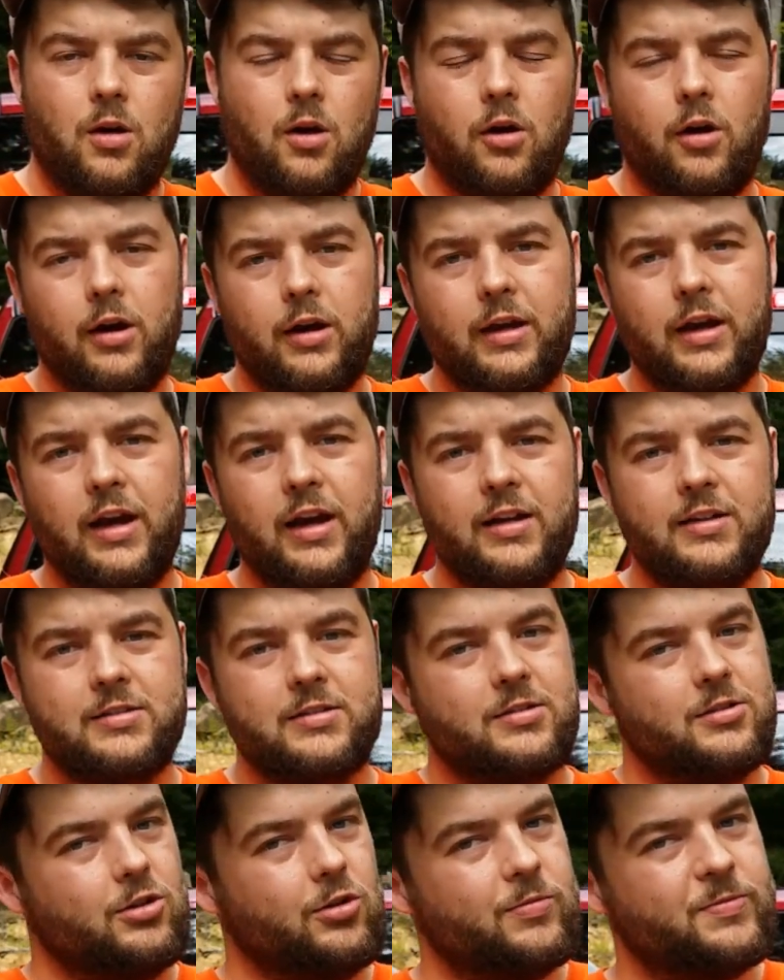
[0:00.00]
All right,
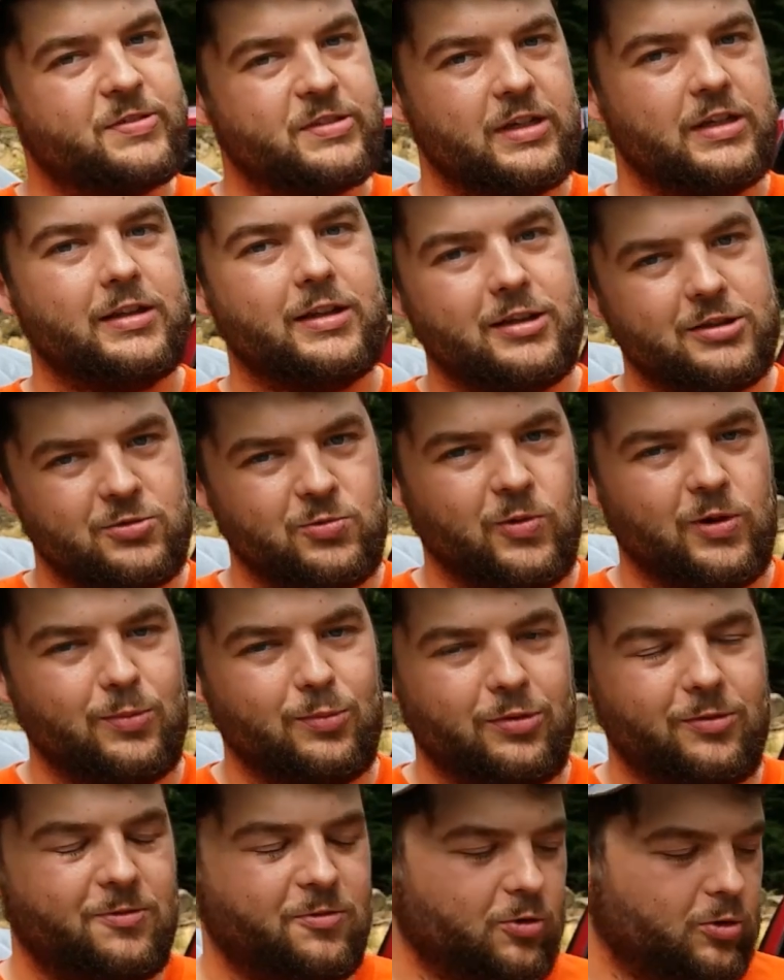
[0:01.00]
guys, you've seen this
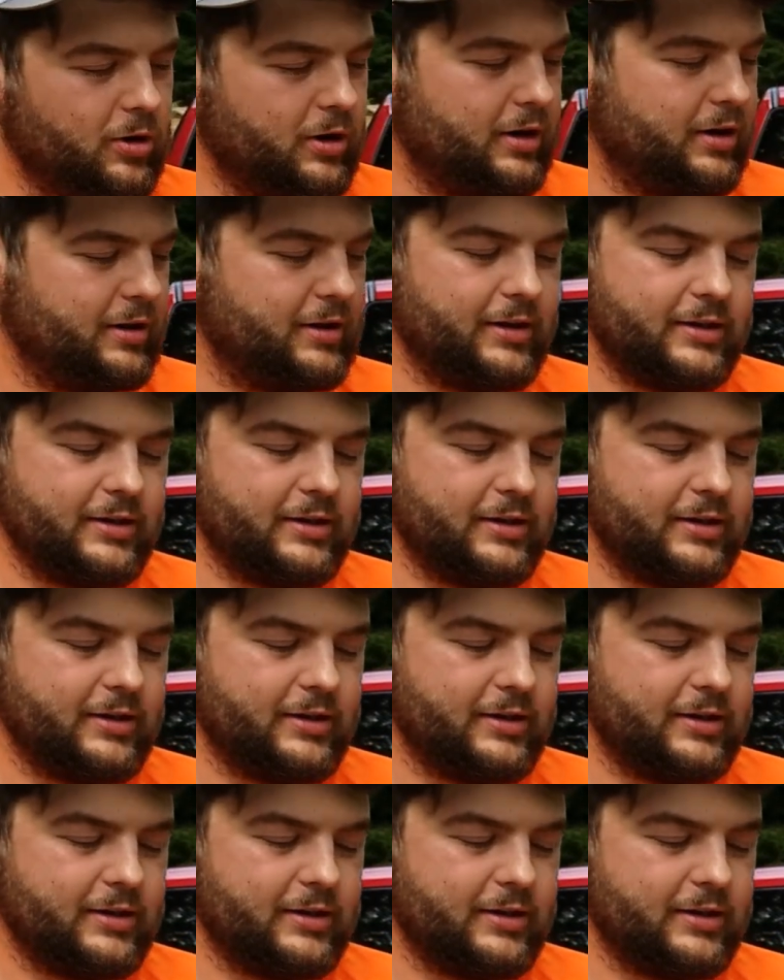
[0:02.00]
one before.